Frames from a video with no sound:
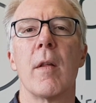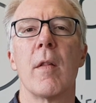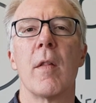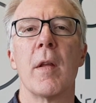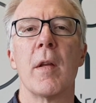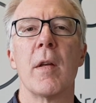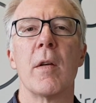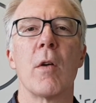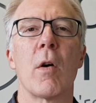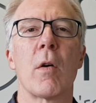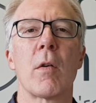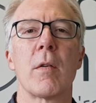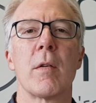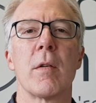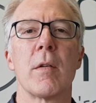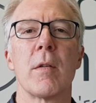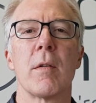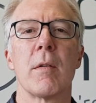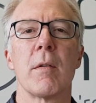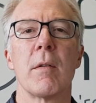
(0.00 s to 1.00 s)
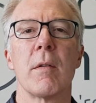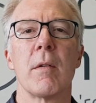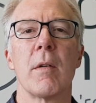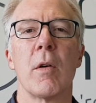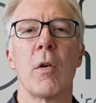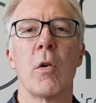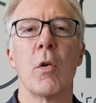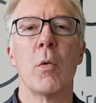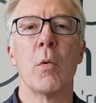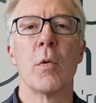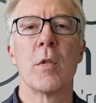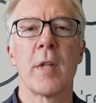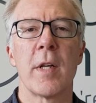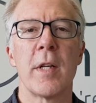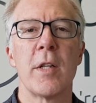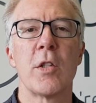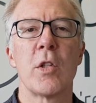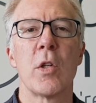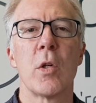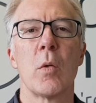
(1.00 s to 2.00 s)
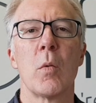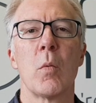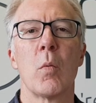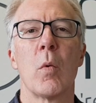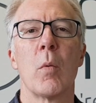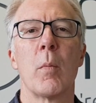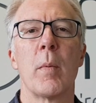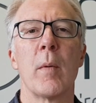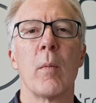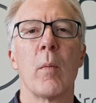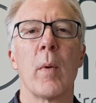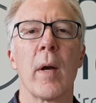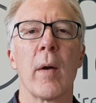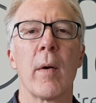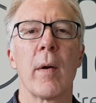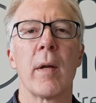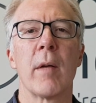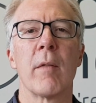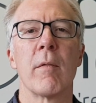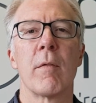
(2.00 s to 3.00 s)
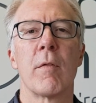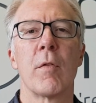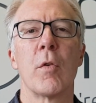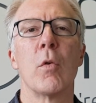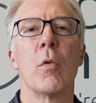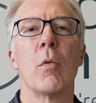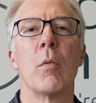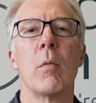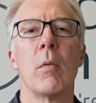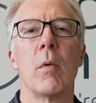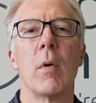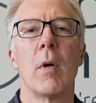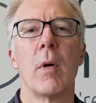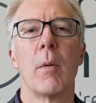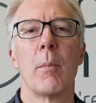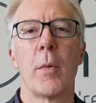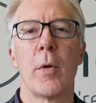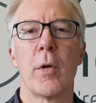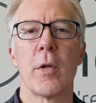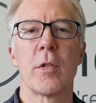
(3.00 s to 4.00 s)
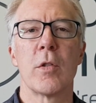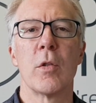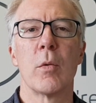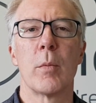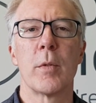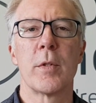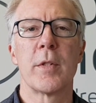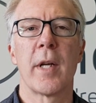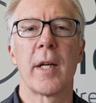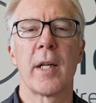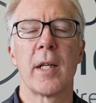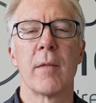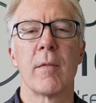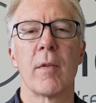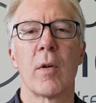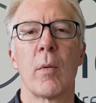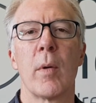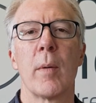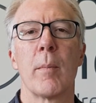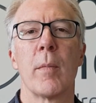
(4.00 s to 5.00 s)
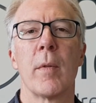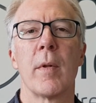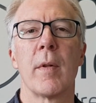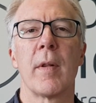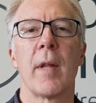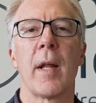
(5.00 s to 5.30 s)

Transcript: The doctor who sees you will be wearing full personal protective equipment.